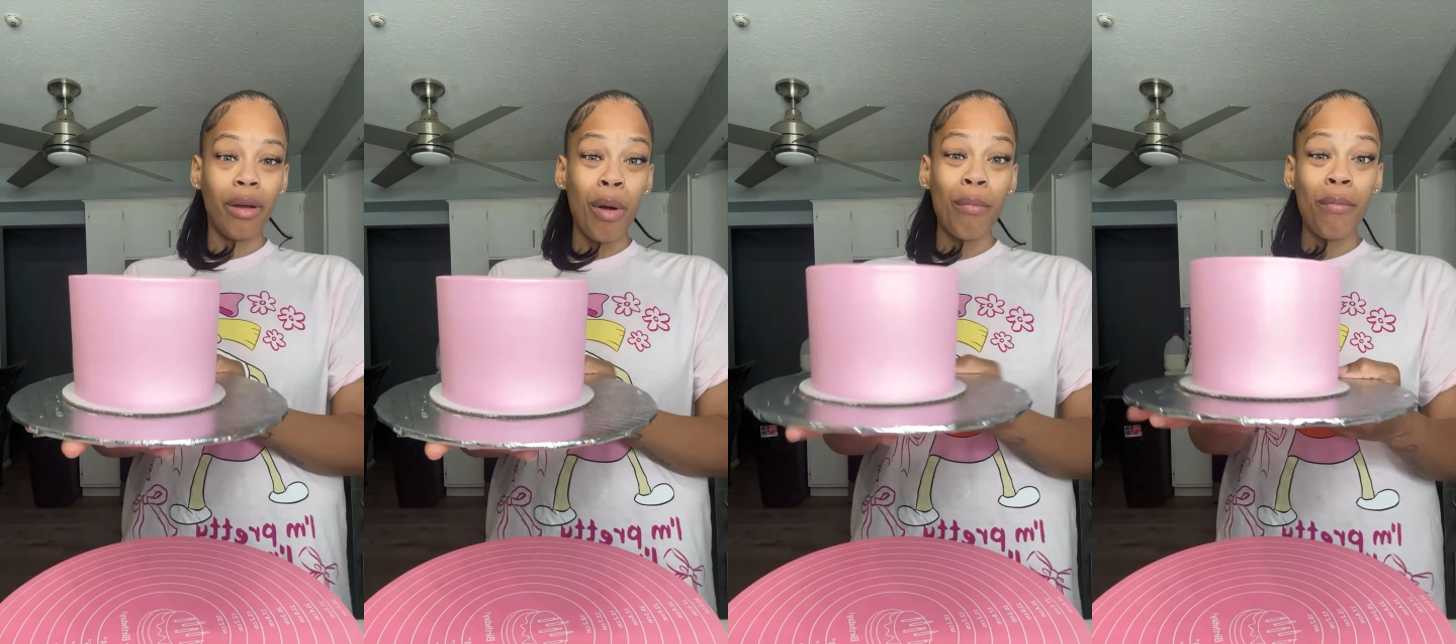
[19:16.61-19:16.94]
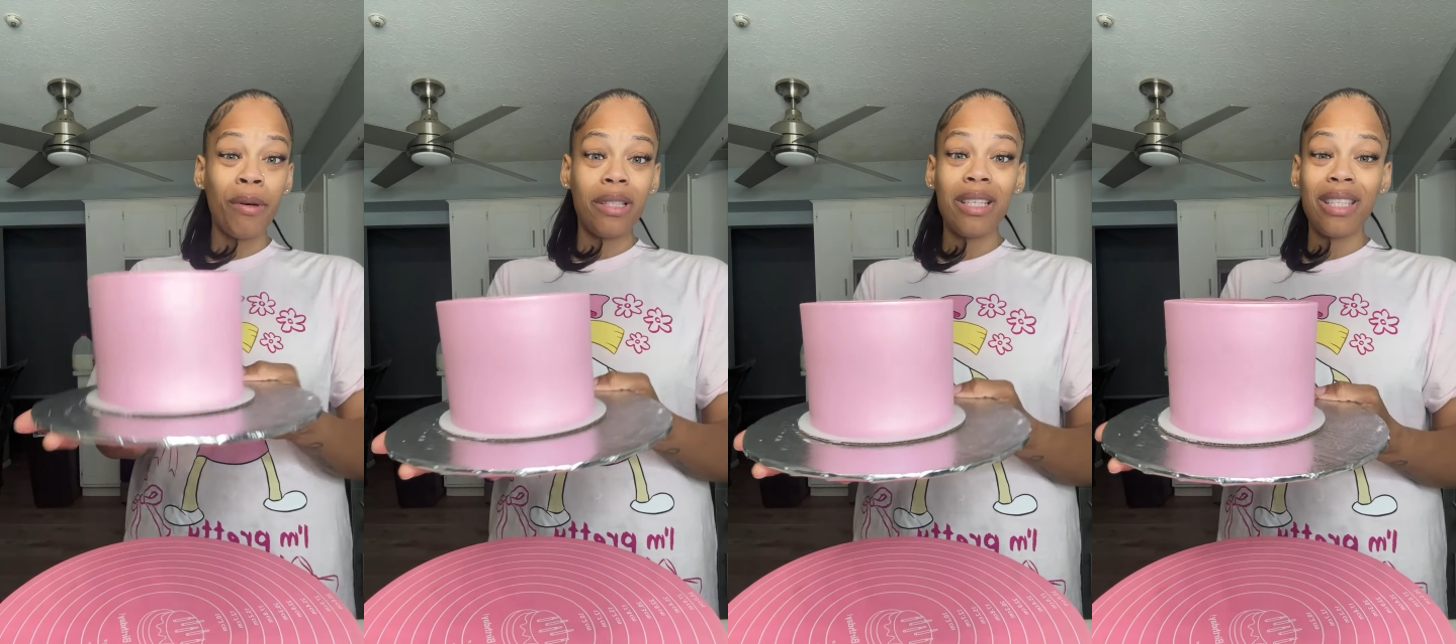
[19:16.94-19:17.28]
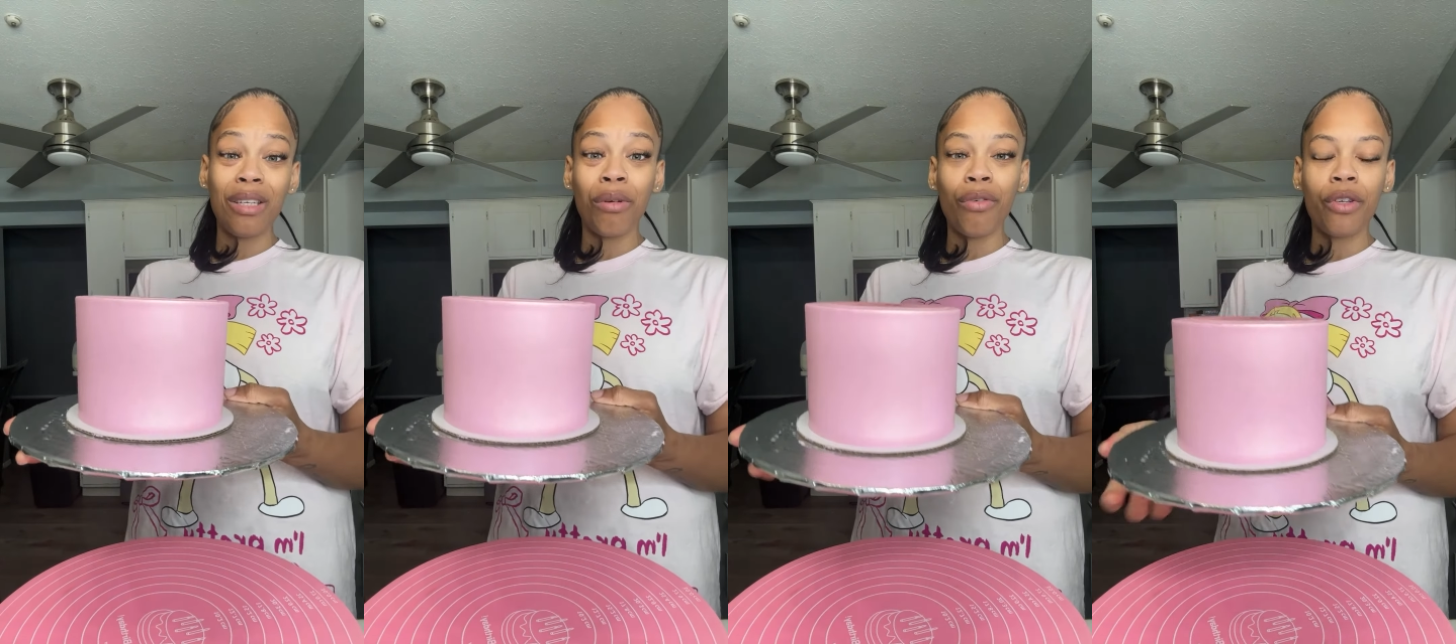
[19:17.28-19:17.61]
I'm going to put this
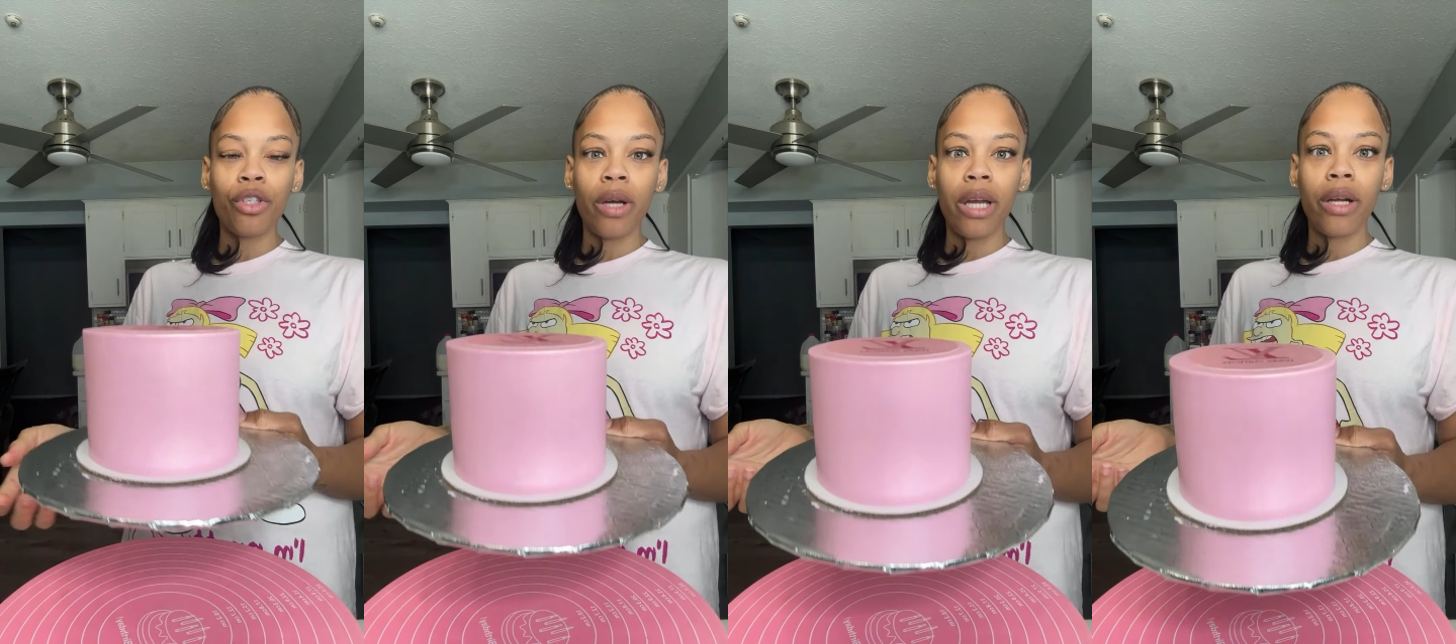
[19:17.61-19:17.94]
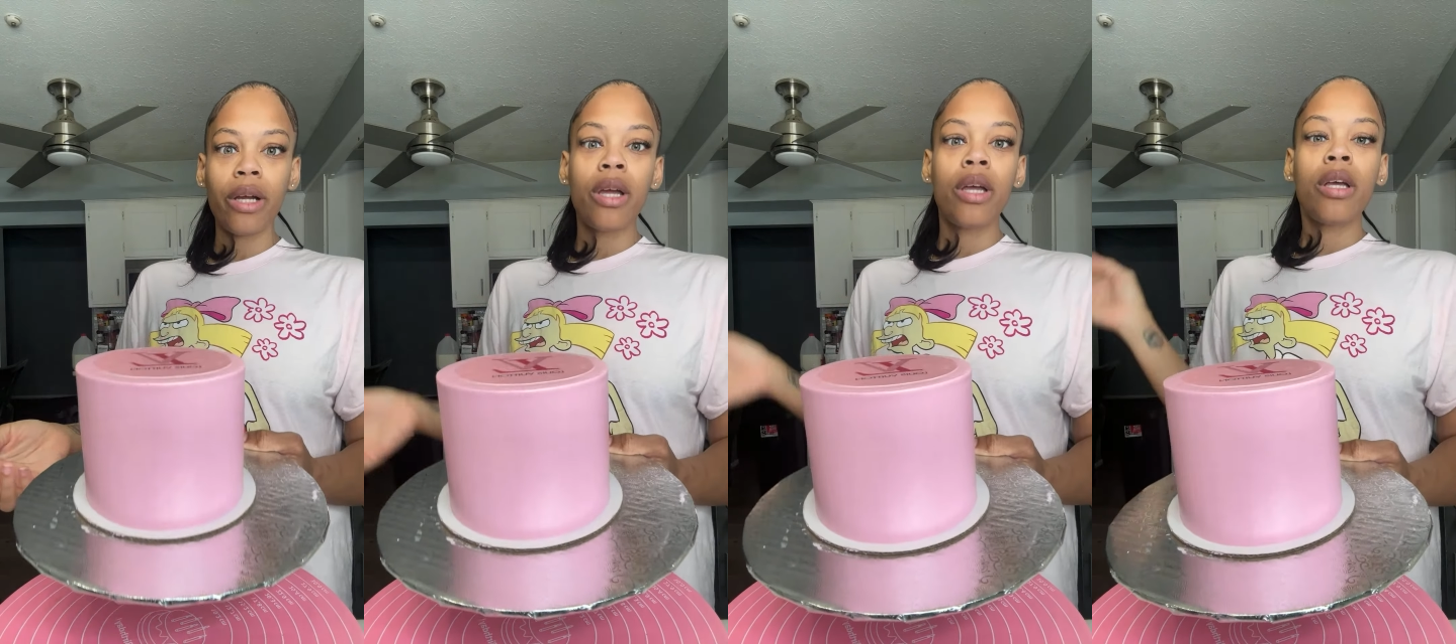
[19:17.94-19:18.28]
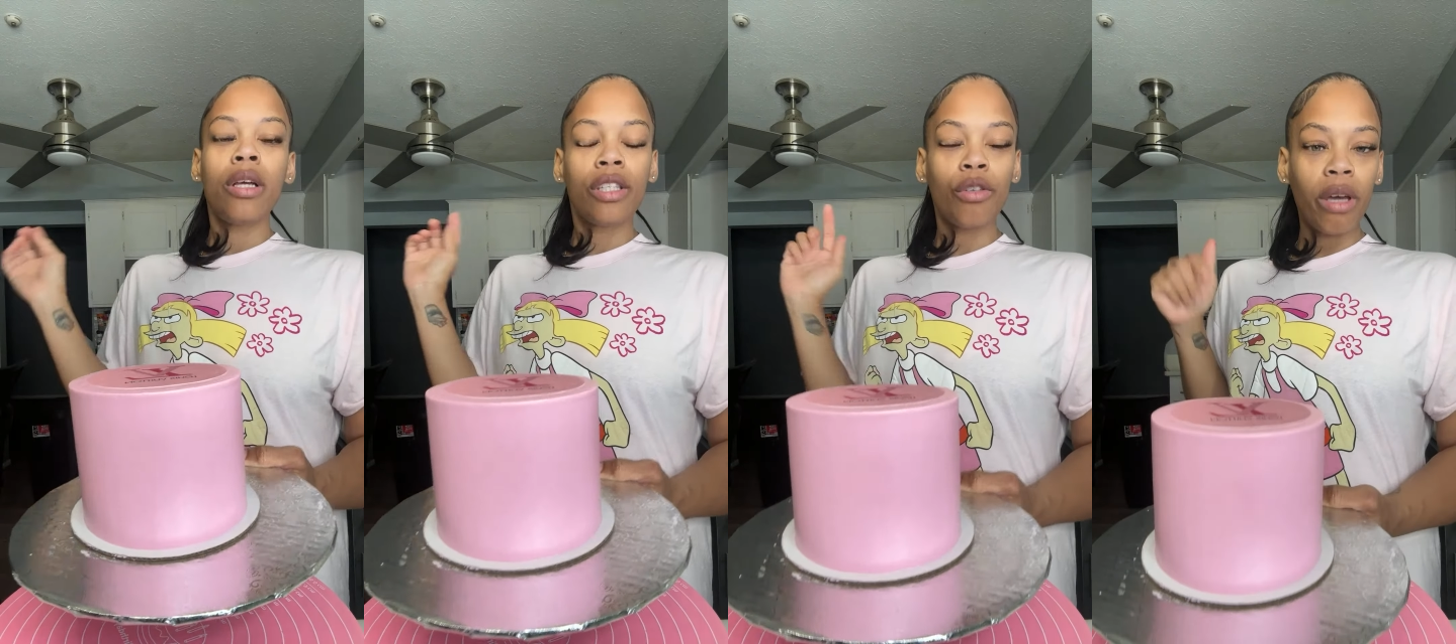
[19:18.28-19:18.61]
in the refrigerator
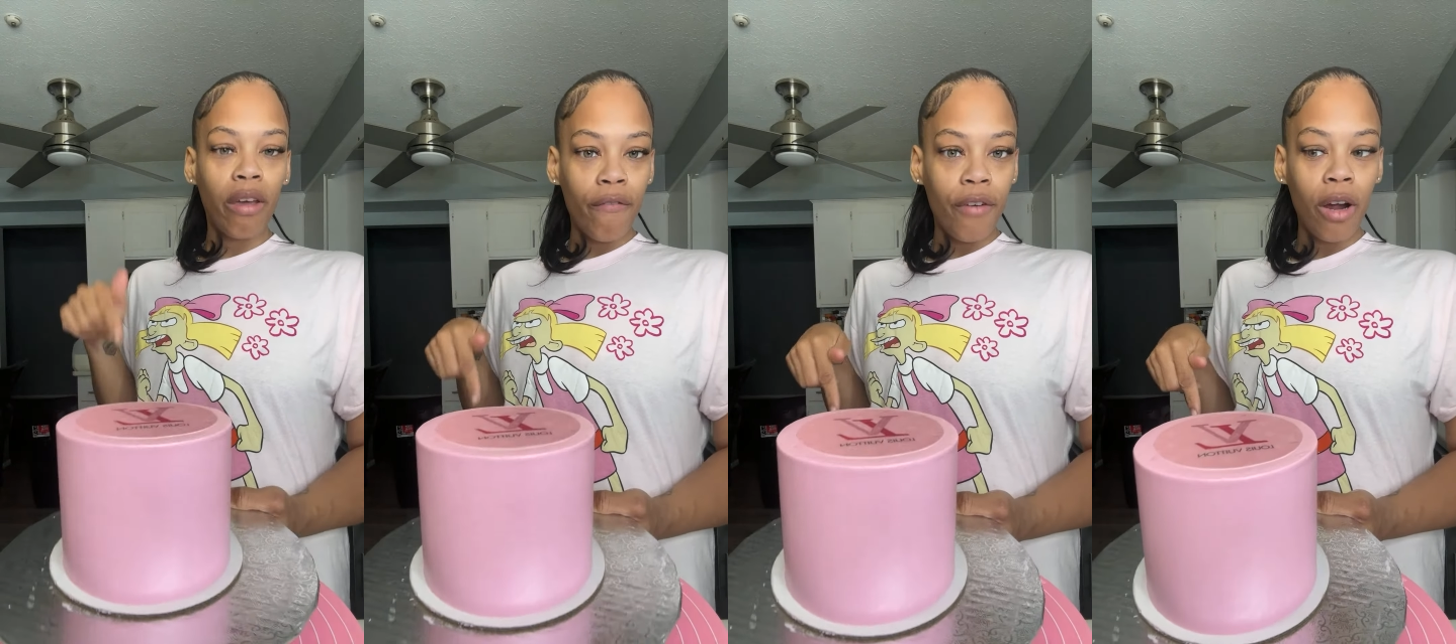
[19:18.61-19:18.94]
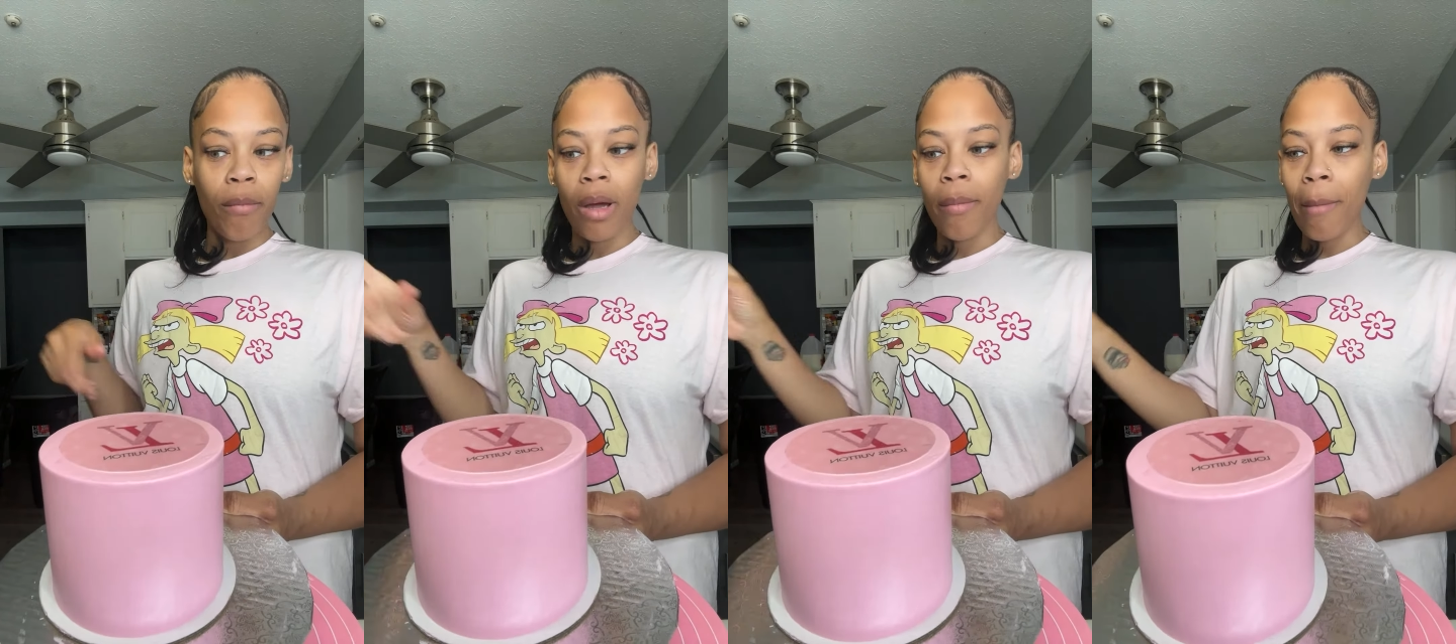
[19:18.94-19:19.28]
so it can firm up.